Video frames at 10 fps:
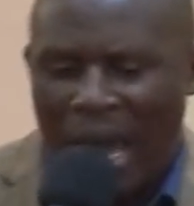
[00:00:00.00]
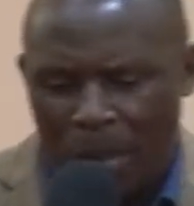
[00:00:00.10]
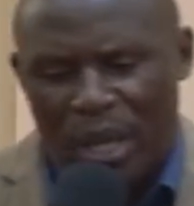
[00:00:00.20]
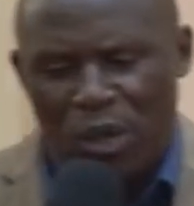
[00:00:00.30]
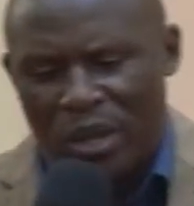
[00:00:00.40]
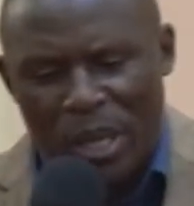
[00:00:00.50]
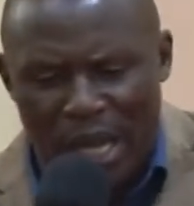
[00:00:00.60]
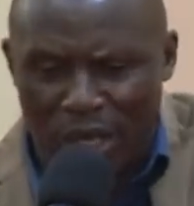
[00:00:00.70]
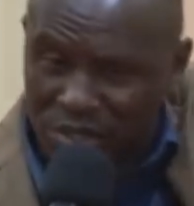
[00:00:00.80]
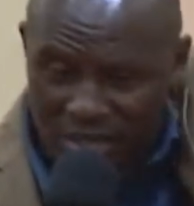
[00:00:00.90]
and they, they
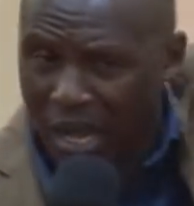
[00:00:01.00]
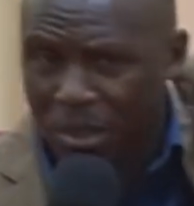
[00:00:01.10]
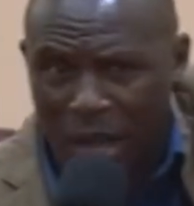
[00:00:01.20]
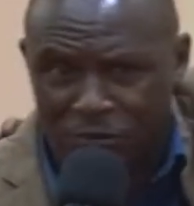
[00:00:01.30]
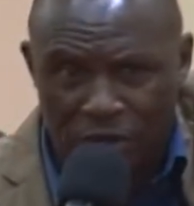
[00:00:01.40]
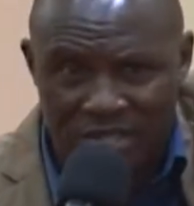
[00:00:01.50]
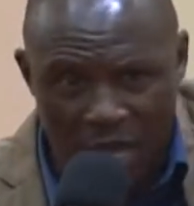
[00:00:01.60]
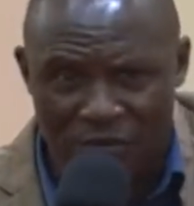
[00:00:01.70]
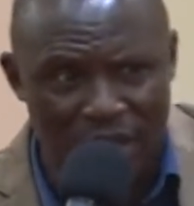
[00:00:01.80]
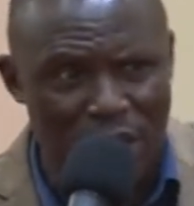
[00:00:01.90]
had stayed there for
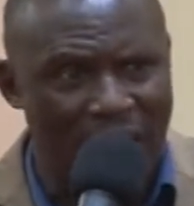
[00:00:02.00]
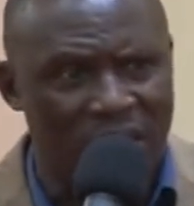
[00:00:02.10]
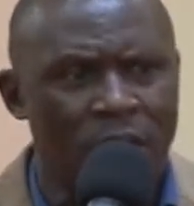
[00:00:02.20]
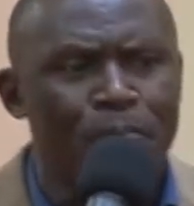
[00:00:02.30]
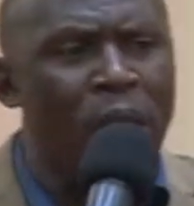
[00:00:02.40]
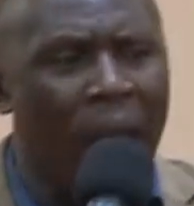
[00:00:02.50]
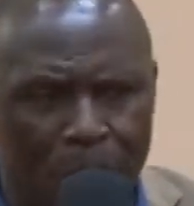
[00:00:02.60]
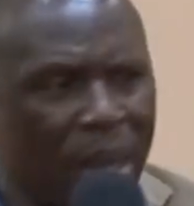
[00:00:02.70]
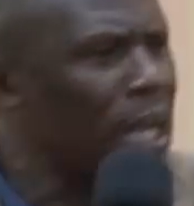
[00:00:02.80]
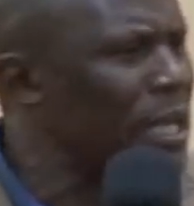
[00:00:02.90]
seven years and their